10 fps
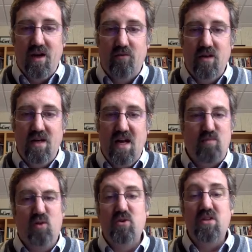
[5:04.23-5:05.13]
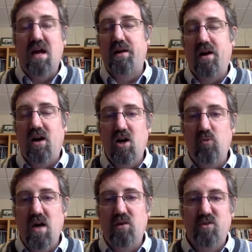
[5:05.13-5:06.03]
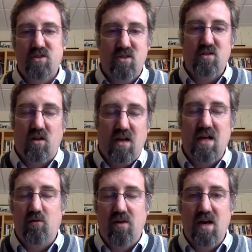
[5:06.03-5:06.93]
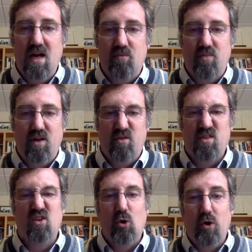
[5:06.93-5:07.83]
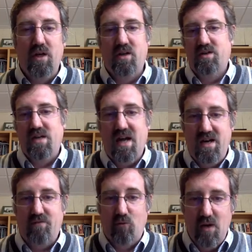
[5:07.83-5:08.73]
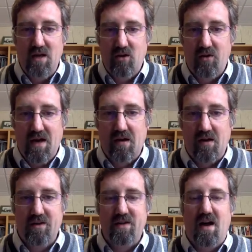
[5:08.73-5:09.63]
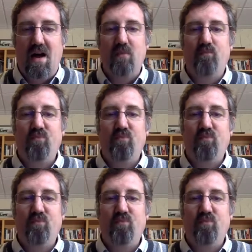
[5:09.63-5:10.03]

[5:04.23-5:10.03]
every day. But it was not a hard rain. It was just a light rain, but it was annoying because you had to have a raincoat on all the time.